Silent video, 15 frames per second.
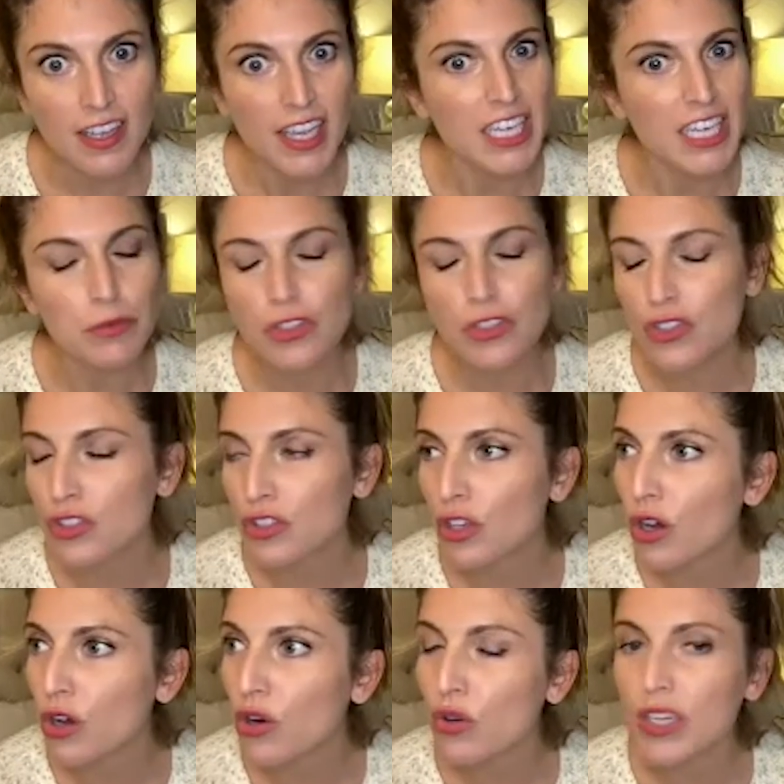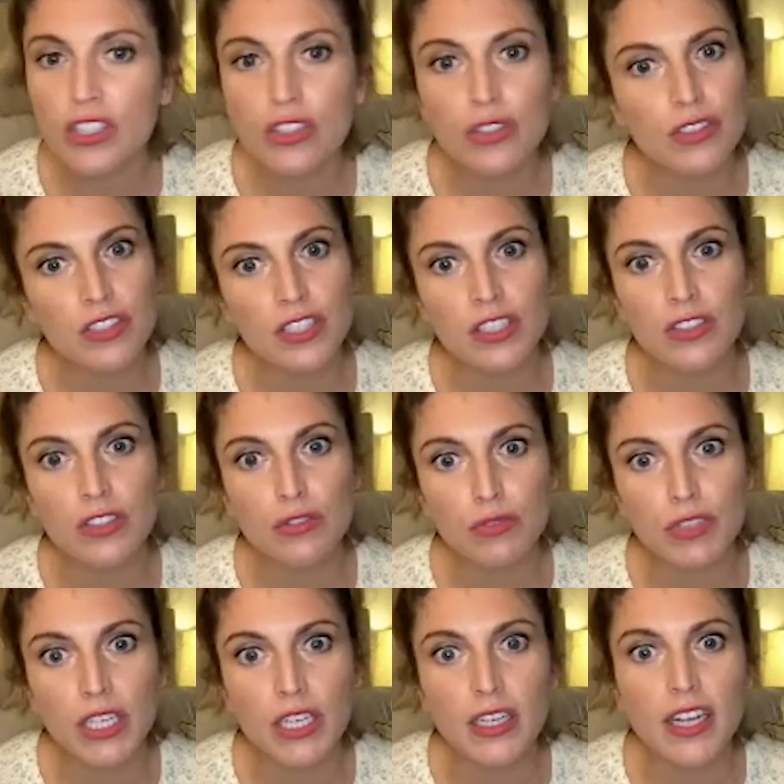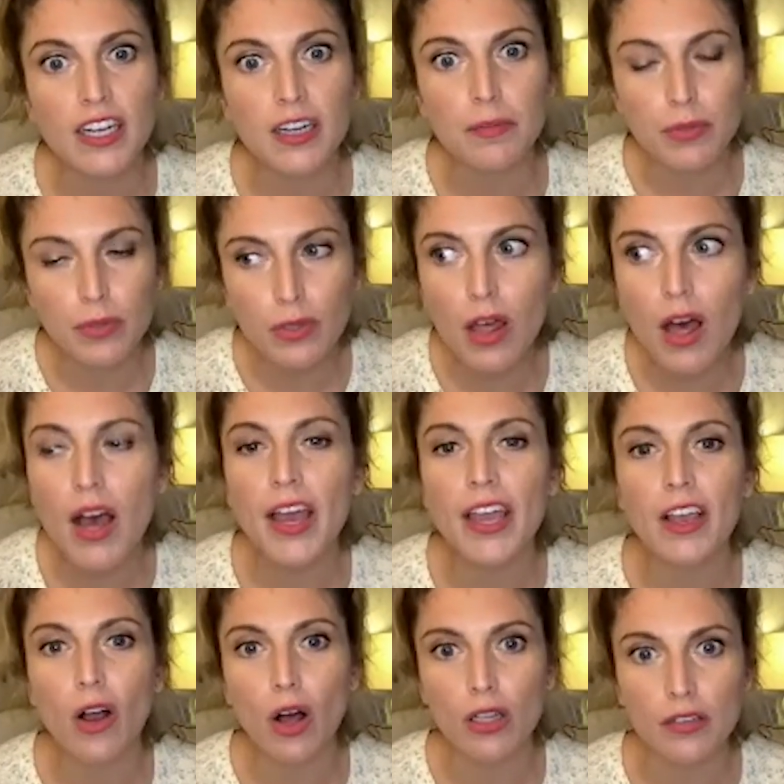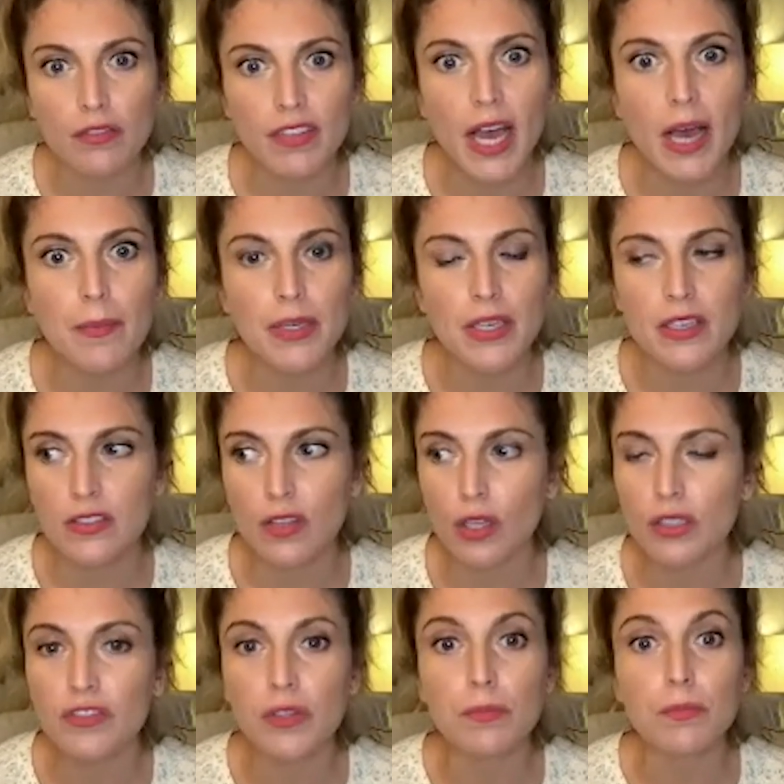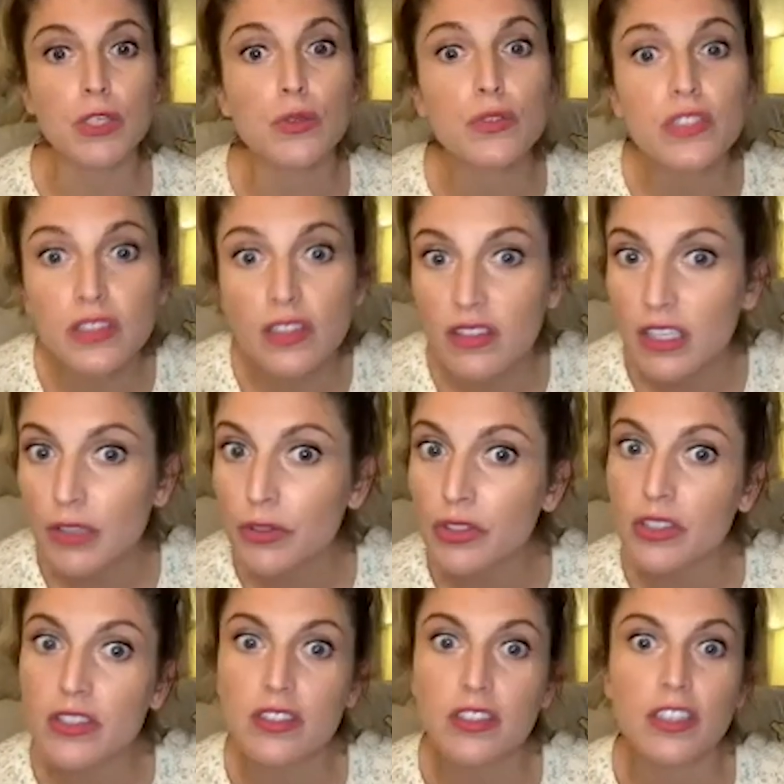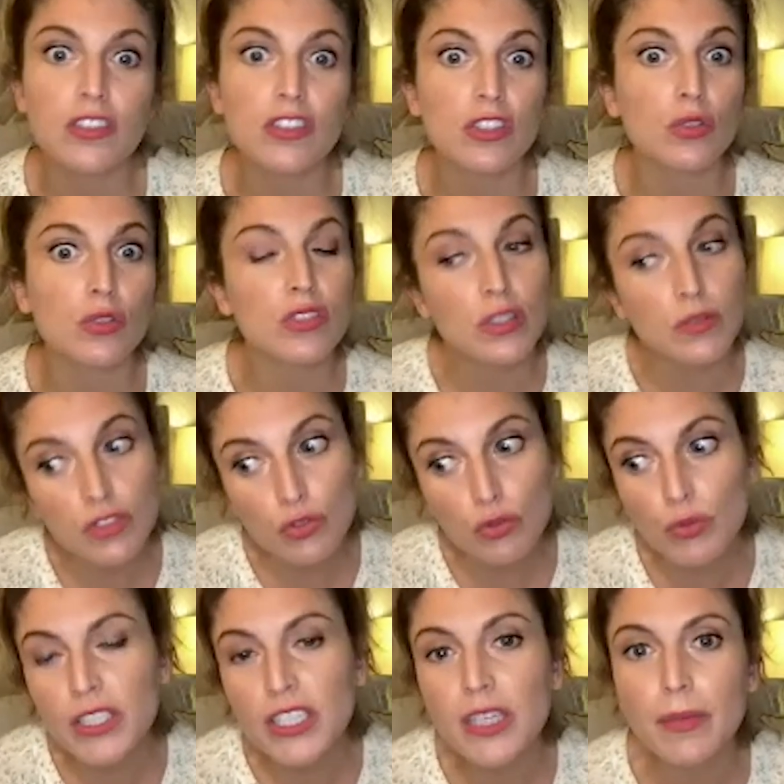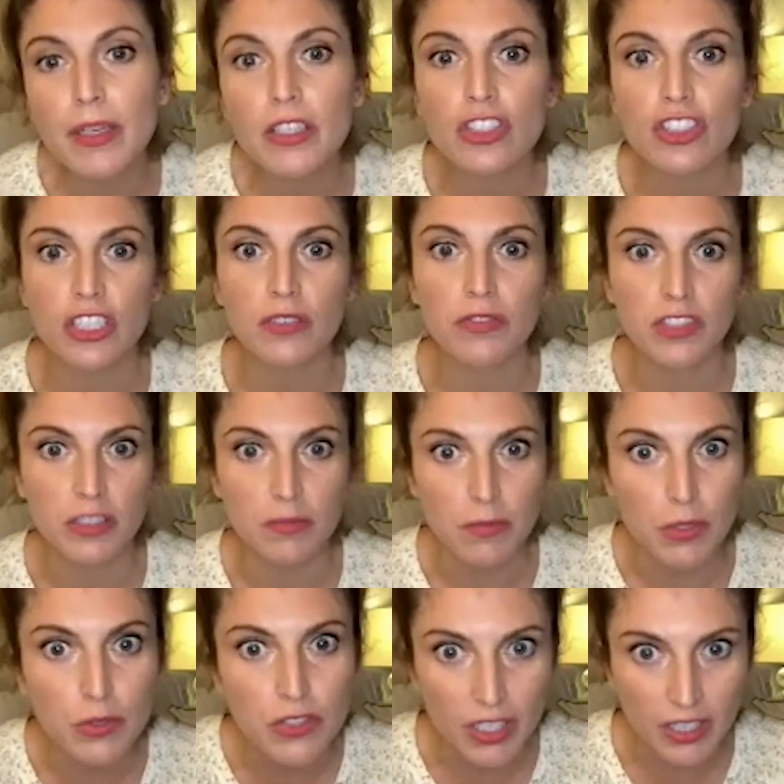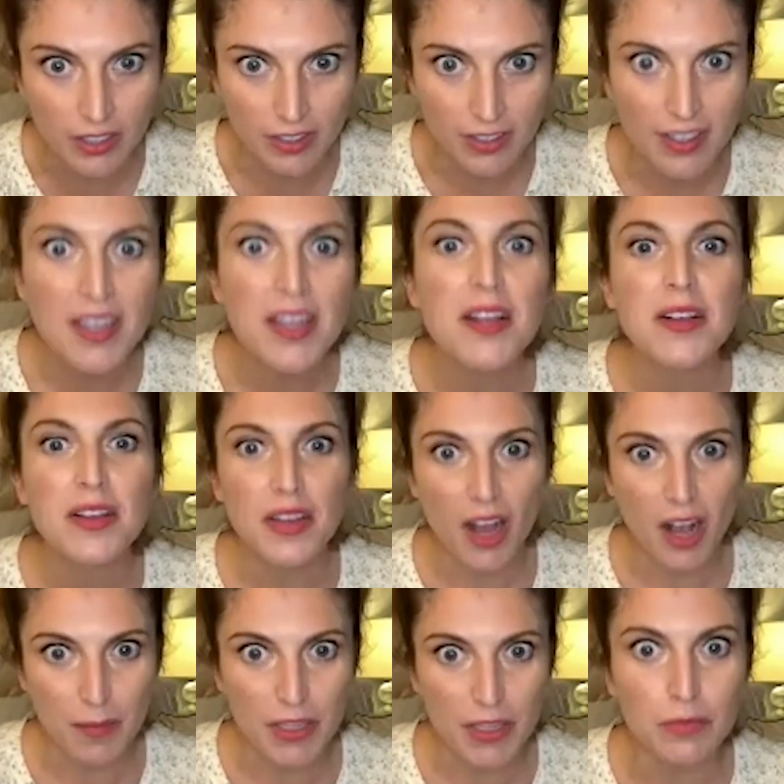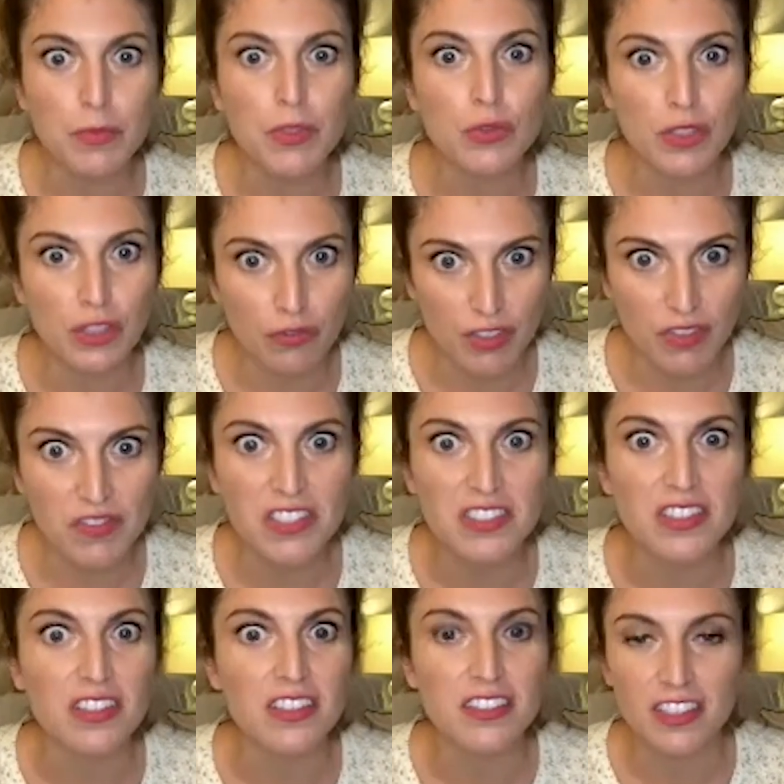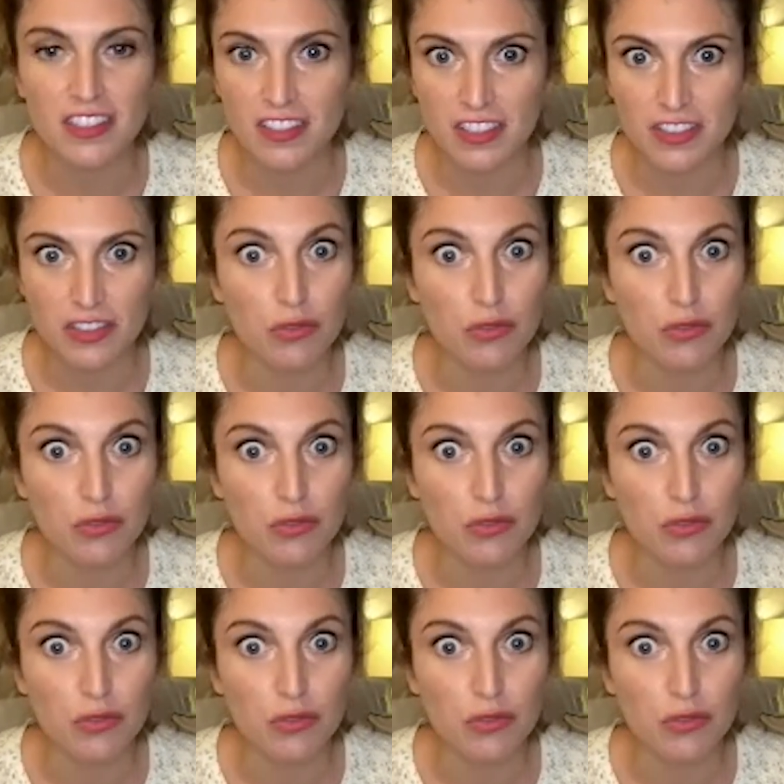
And it was so interesting to read and apply all of that, because all of the music that they were listening to, because there was a really big shift in music um, in between the fifties and the sixties, a